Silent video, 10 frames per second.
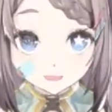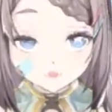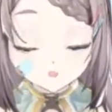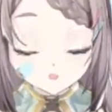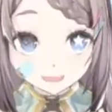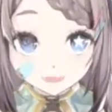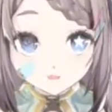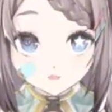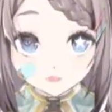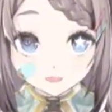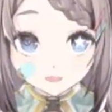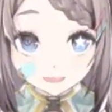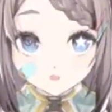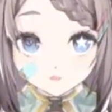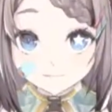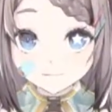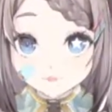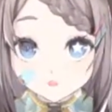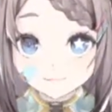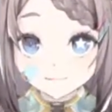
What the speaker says: now, it's like error 404